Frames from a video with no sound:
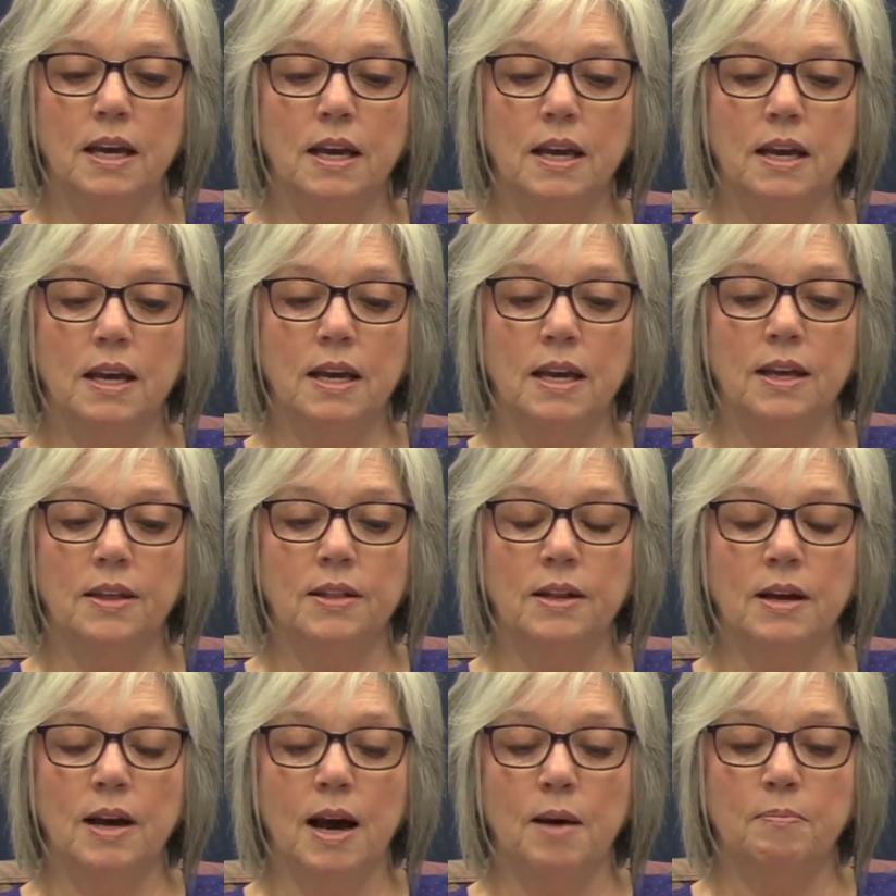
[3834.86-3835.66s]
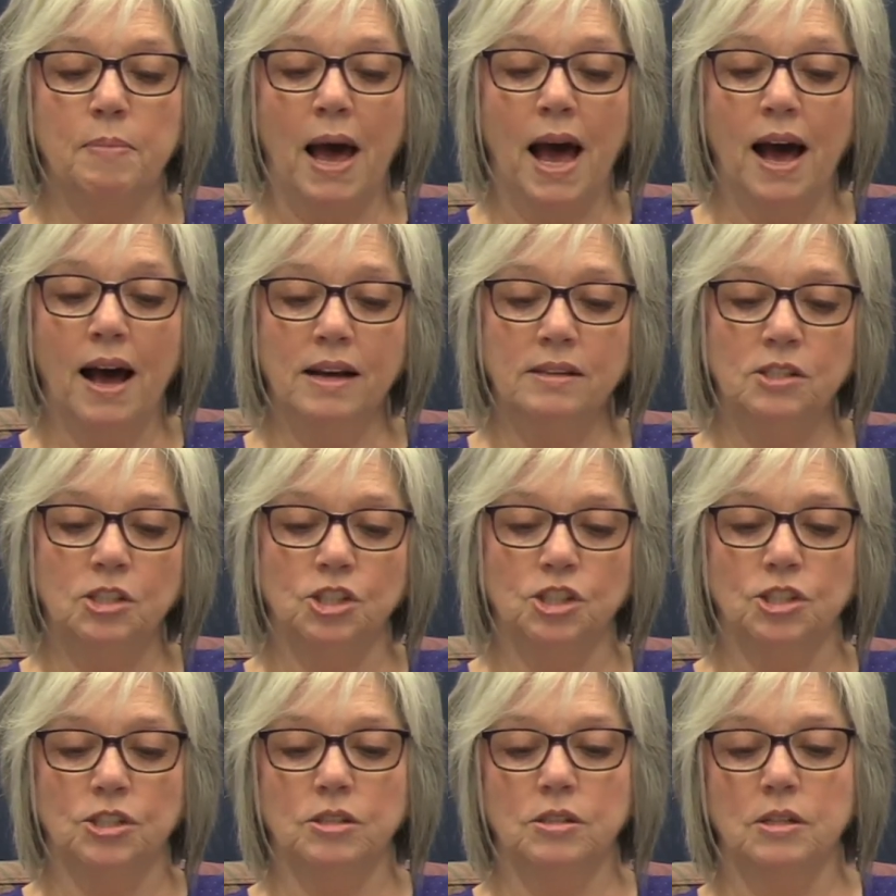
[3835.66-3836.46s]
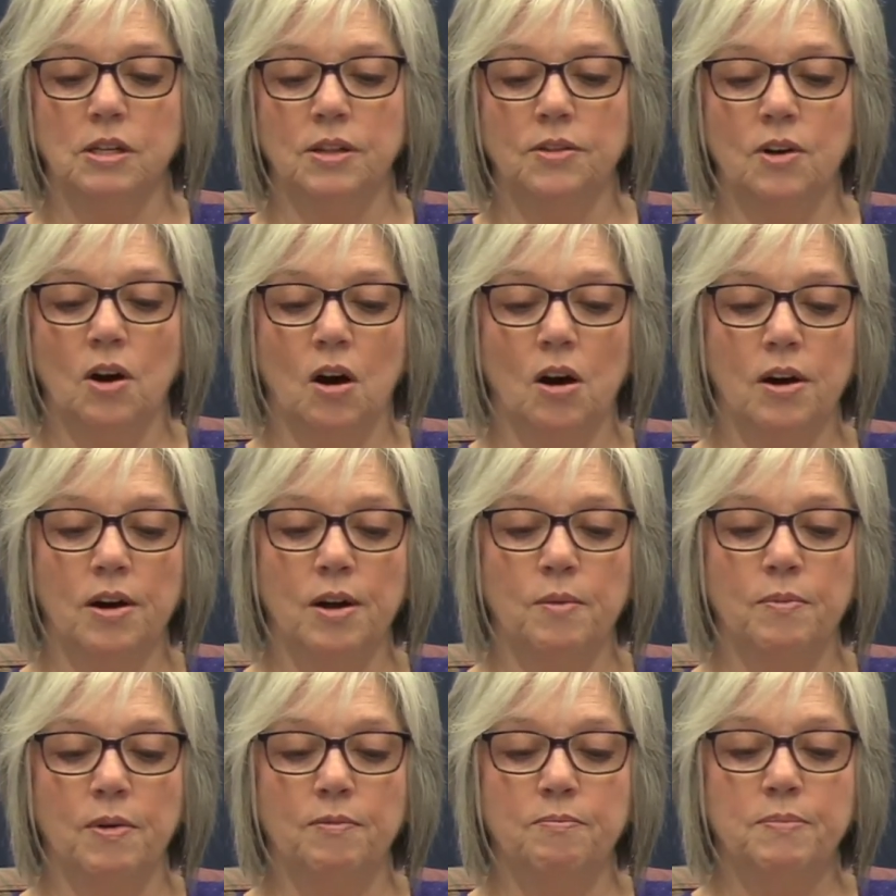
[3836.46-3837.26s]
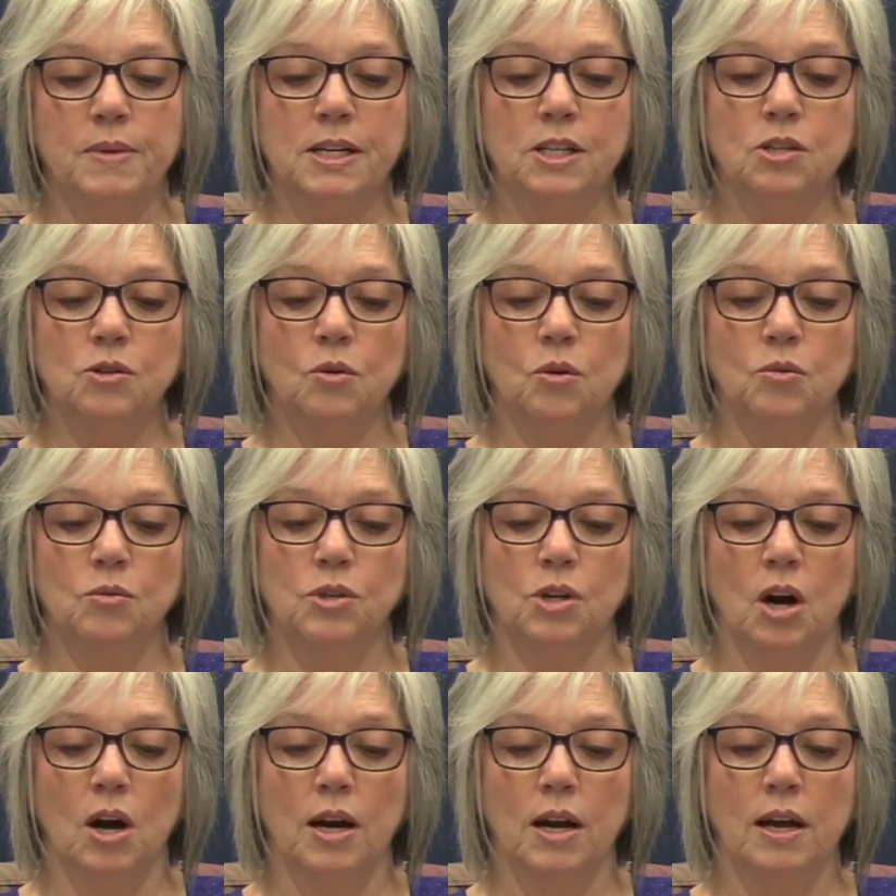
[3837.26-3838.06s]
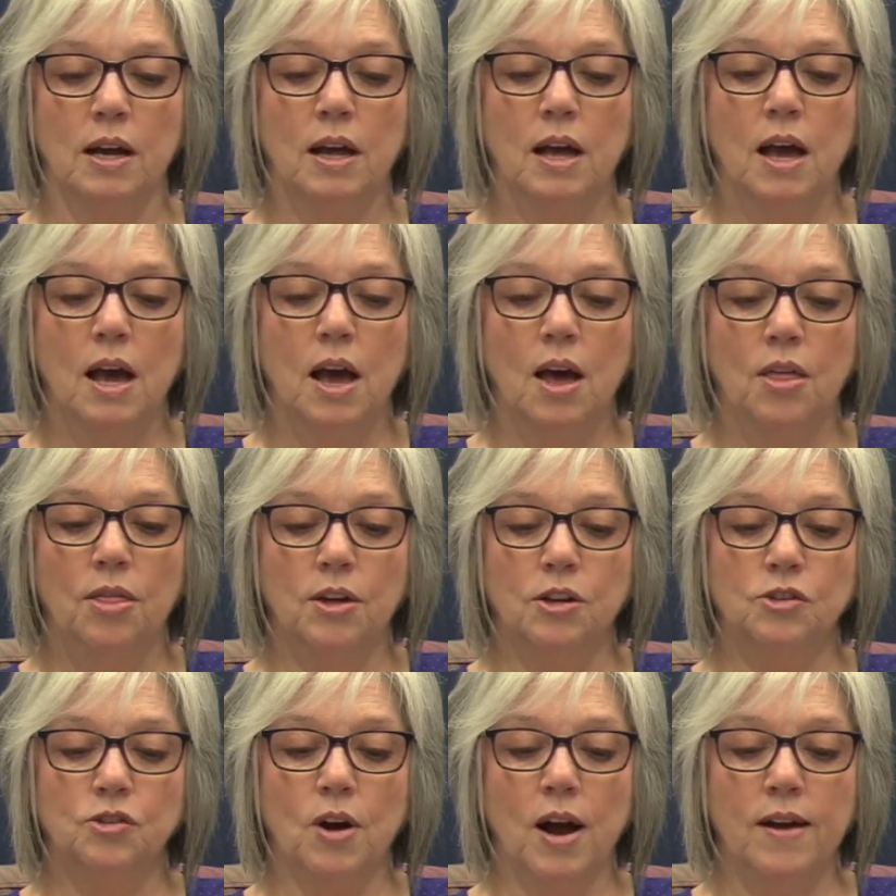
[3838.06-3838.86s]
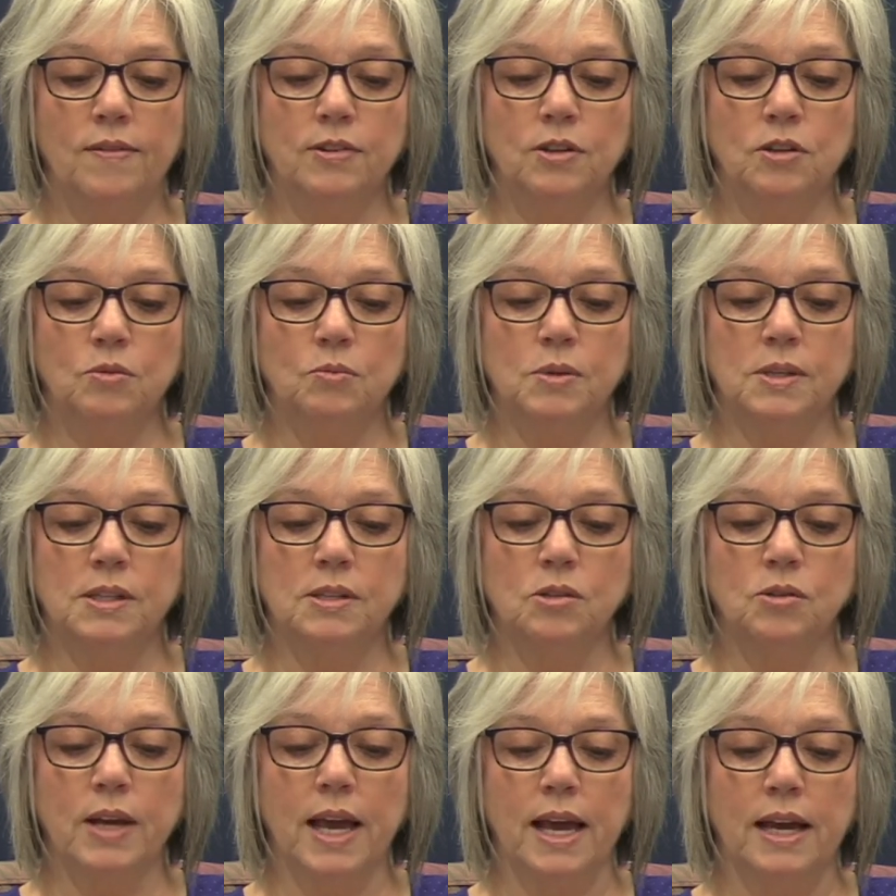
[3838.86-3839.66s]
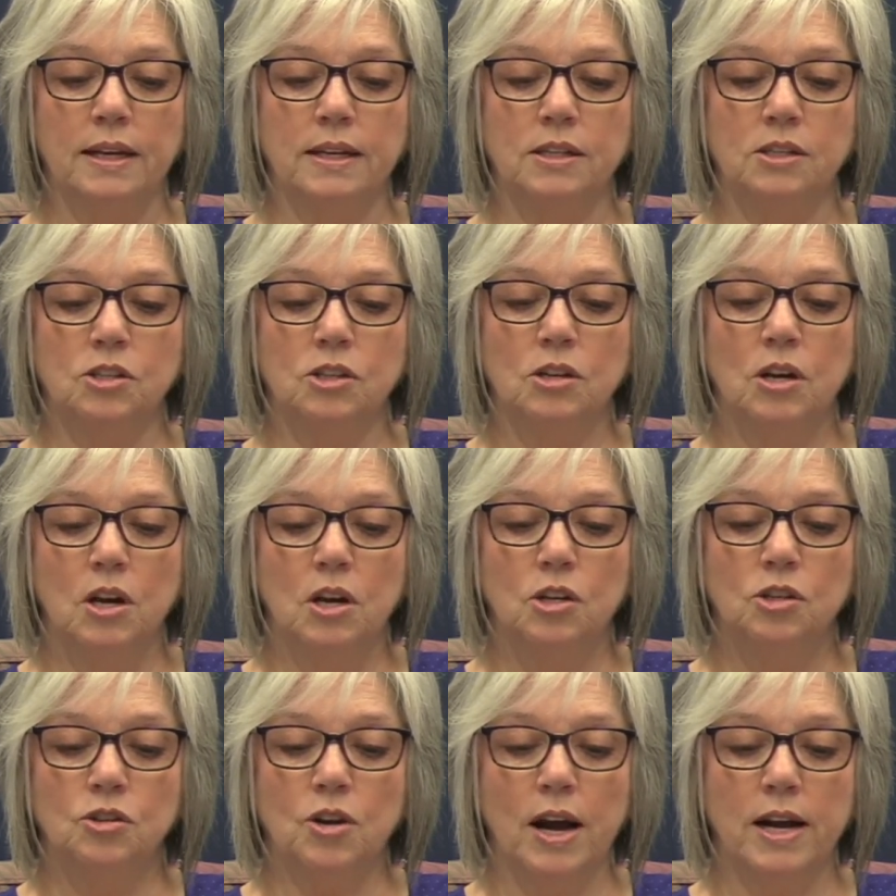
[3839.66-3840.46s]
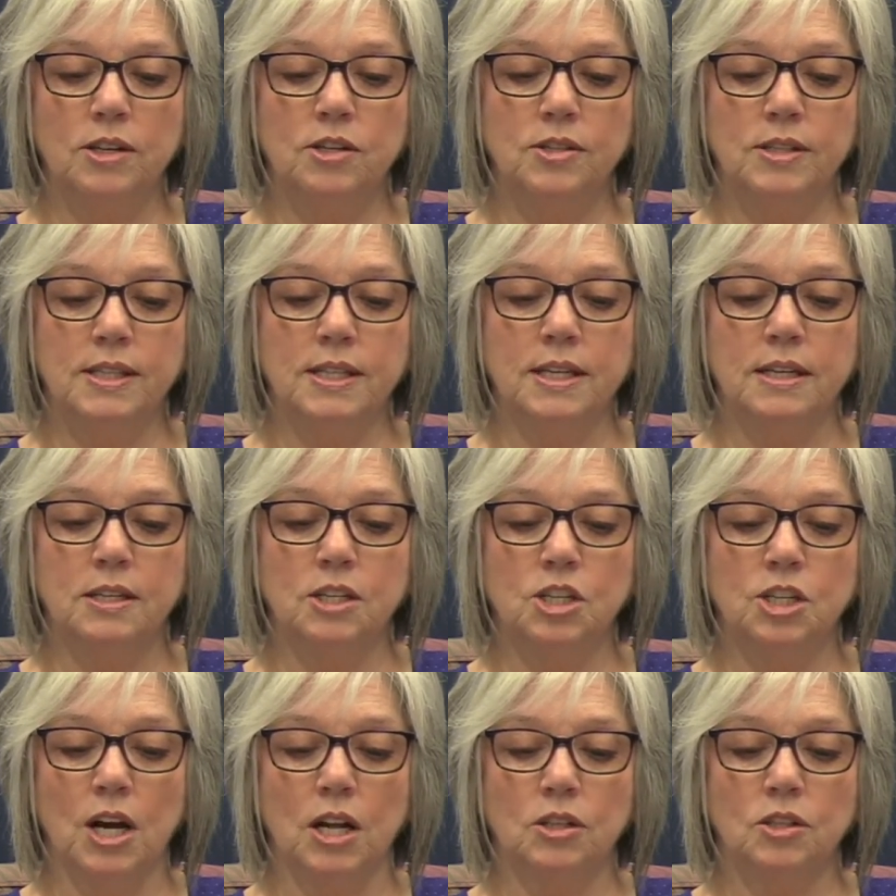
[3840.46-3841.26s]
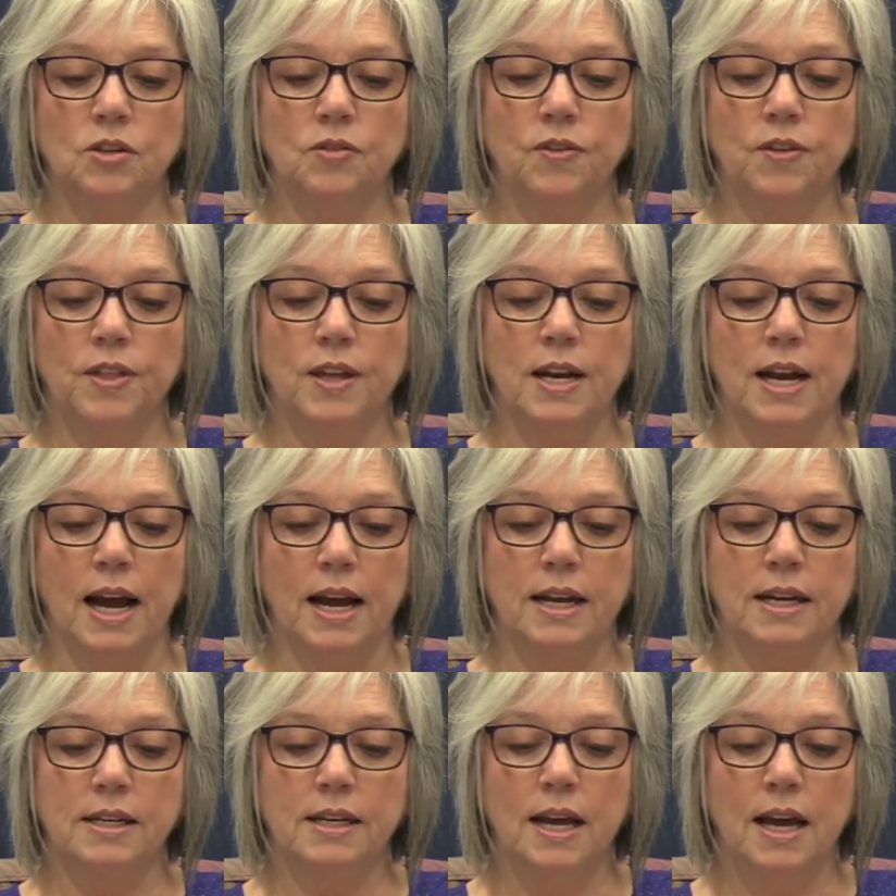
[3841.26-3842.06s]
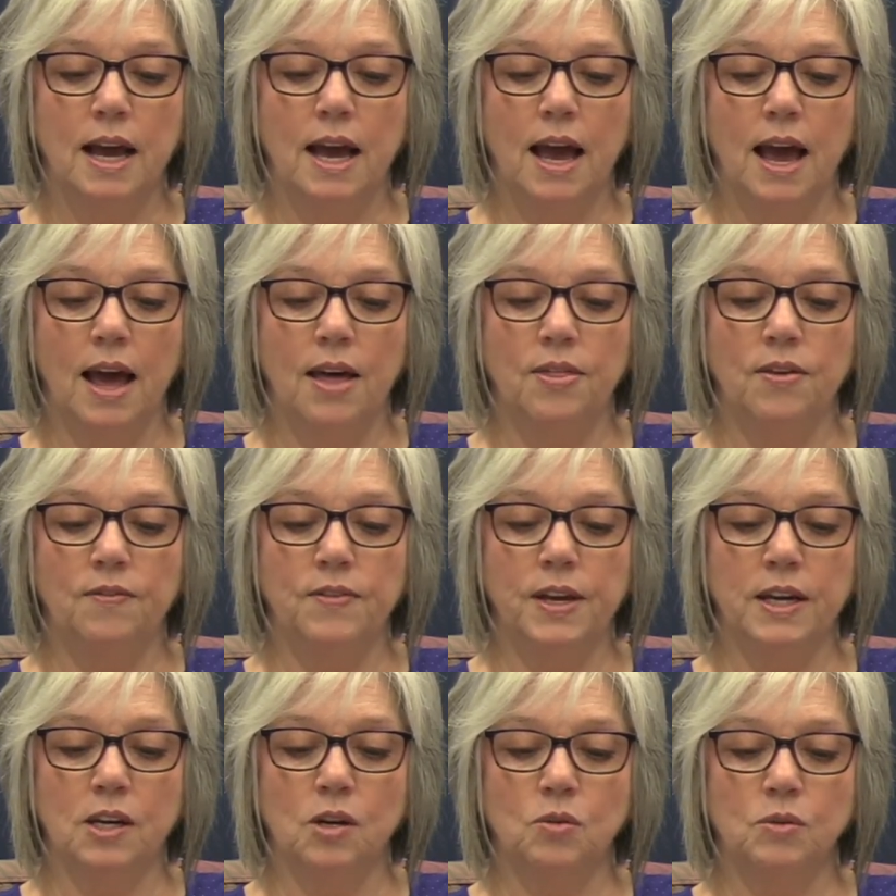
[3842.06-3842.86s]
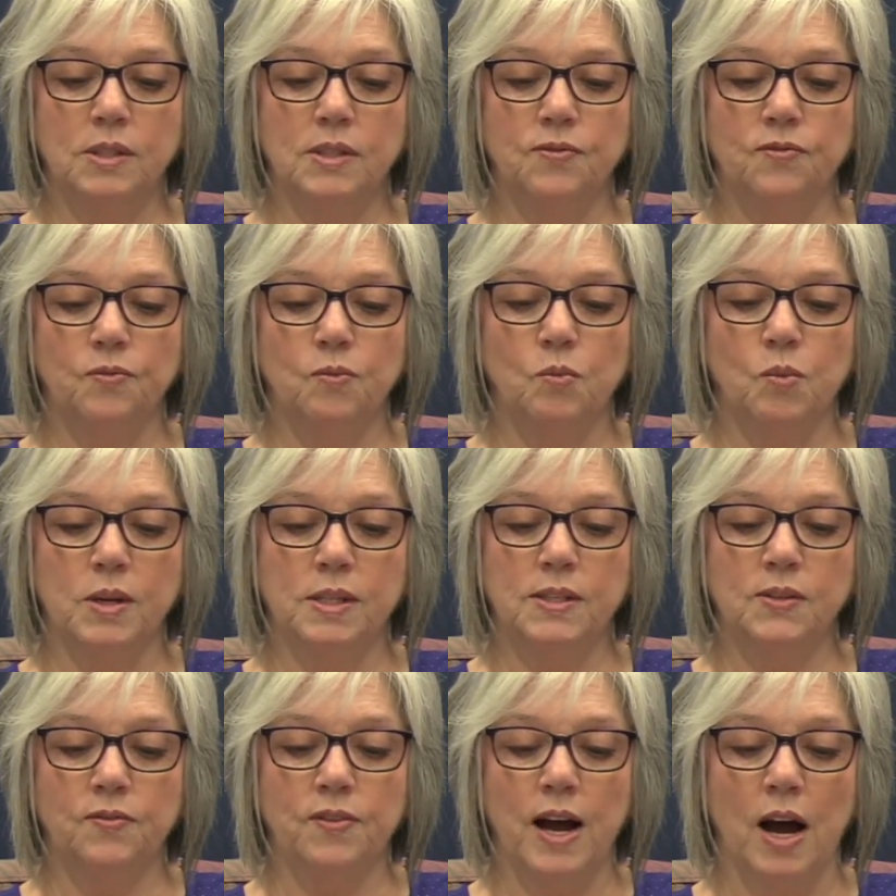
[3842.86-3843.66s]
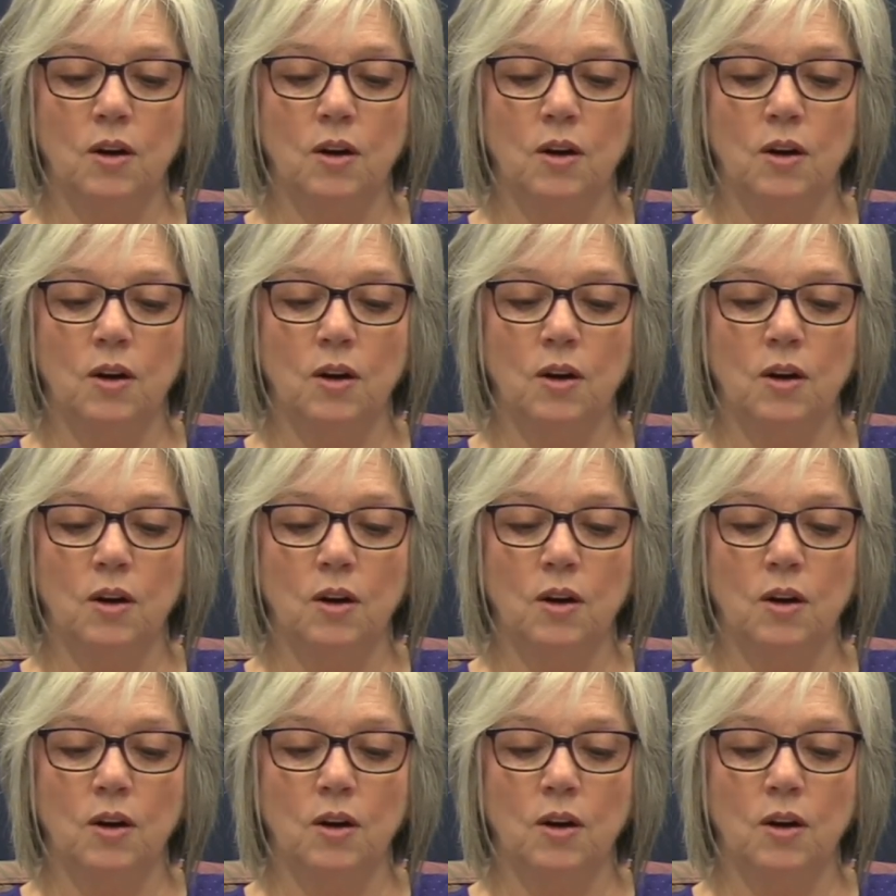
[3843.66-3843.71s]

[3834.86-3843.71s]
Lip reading: in a pasture in the RM of Minto-O'Donnell. The driver was located trying to seek shelter for the night, and the vehicle was found